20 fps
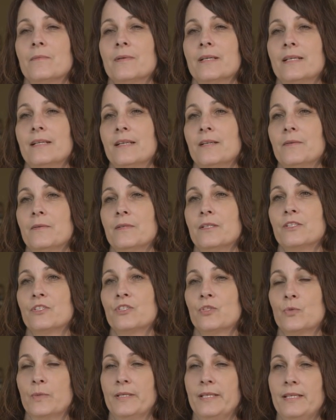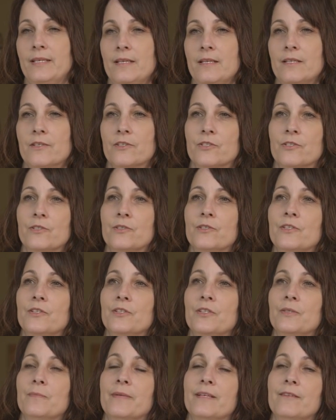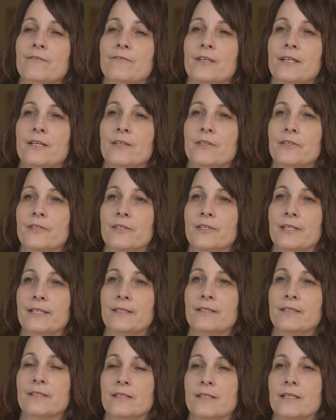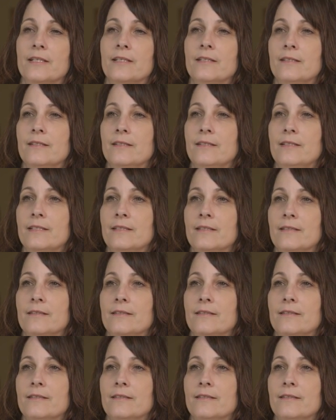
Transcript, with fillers: When I was twenty-eight years old, my father had decided